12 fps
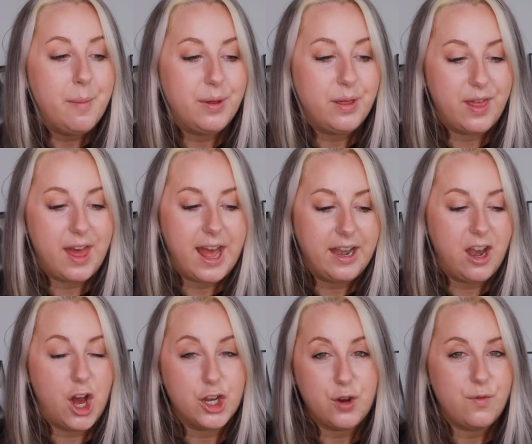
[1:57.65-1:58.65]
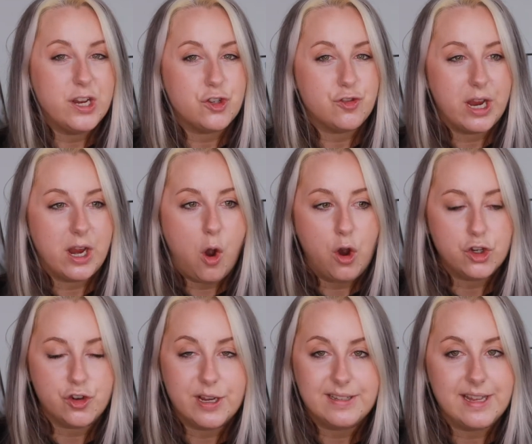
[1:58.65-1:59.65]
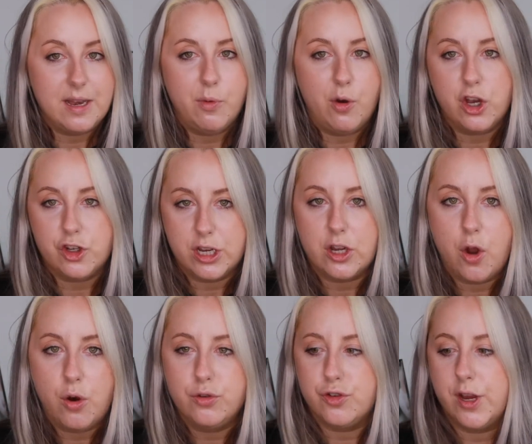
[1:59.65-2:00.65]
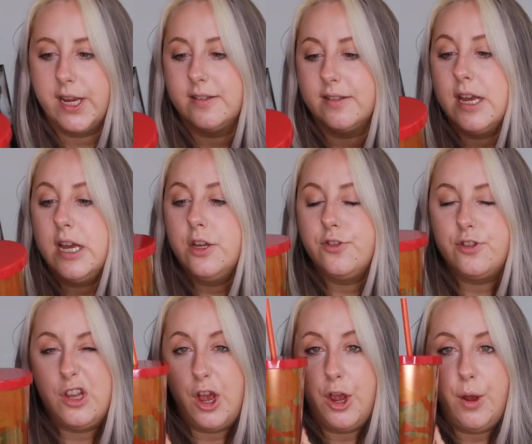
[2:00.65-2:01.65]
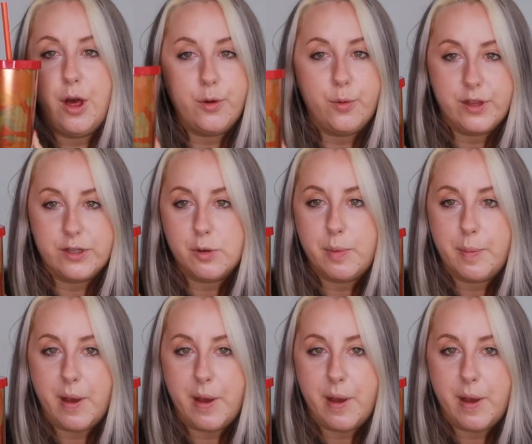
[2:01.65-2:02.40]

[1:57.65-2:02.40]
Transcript: but then I don't really drink hot drinks anymore. I drink cold drinks. So I thought this would be